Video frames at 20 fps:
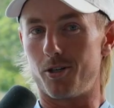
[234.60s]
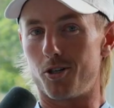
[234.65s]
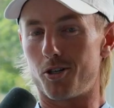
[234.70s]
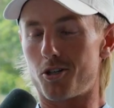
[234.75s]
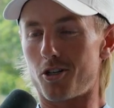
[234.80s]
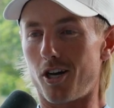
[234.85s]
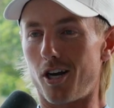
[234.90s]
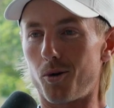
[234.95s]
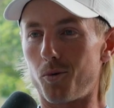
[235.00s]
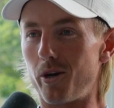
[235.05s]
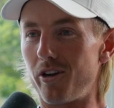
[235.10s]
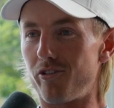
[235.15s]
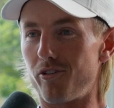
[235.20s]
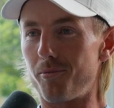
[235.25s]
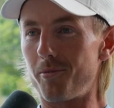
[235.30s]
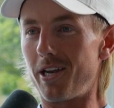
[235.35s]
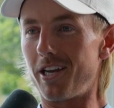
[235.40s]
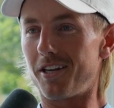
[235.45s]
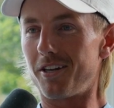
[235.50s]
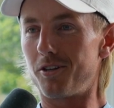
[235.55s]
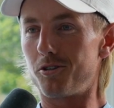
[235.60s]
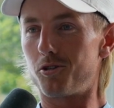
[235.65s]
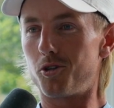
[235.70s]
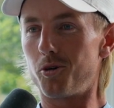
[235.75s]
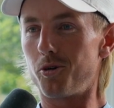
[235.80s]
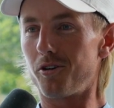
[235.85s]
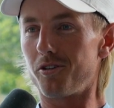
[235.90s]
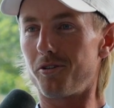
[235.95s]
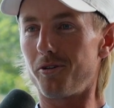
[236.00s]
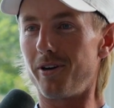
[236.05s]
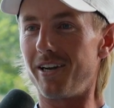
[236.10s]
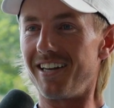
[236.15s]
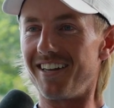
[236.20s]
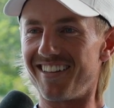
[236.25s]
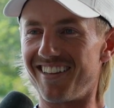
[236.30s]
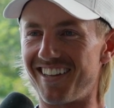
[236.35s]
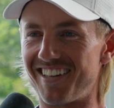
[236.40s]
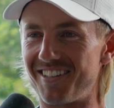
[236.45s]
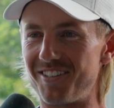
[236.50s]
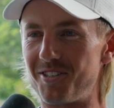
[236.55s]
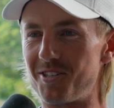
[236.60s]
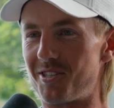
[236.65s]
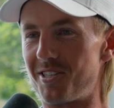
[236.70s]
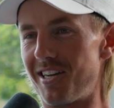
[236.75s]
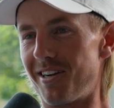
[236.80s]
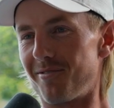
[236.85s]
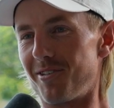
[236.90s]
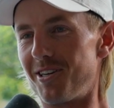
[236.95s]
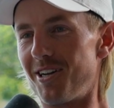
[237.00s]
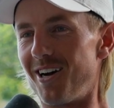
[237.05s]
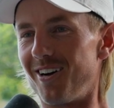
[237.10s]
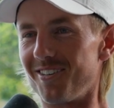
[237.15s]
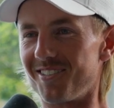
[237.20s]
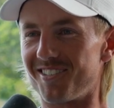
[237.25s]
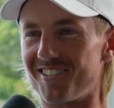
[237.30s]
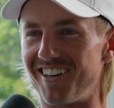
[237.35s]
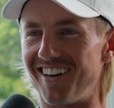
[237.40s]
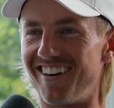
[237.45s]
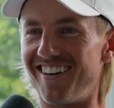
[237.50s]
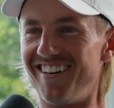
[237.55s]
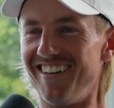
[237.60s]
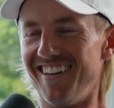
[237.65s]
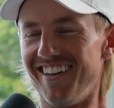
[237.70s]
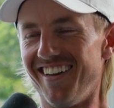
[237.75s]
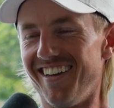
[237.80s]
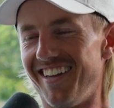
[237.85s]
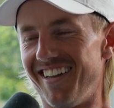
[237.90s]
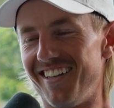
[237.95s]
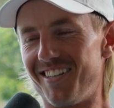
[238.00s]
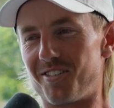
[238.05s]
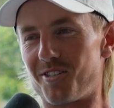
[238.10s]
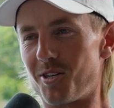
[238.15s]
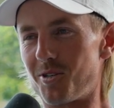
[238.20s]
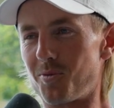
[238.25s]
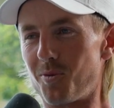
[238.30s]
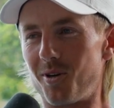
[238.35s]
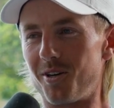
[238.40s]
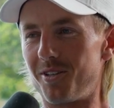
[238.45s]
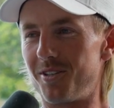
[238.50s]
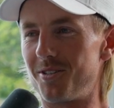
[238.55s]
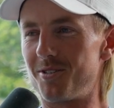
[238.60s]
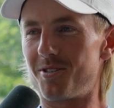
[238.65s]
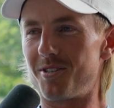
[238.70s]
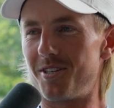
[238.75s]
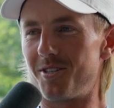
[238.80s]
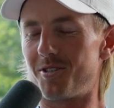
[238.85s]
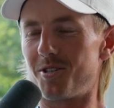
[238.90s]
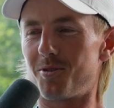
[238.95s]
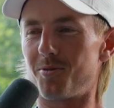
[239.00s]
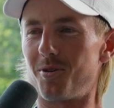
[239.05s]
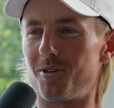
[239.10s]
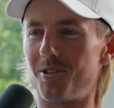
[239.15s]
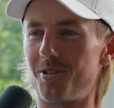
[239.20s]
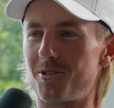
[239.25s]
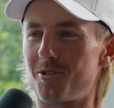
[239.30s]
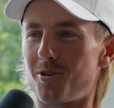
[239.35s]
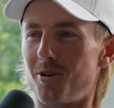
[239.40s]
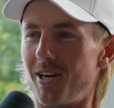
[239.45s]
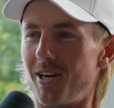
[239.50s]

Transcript: you're a shot away from making a 2 or 3. Like you just never know. So it's just one of those. It's just one of those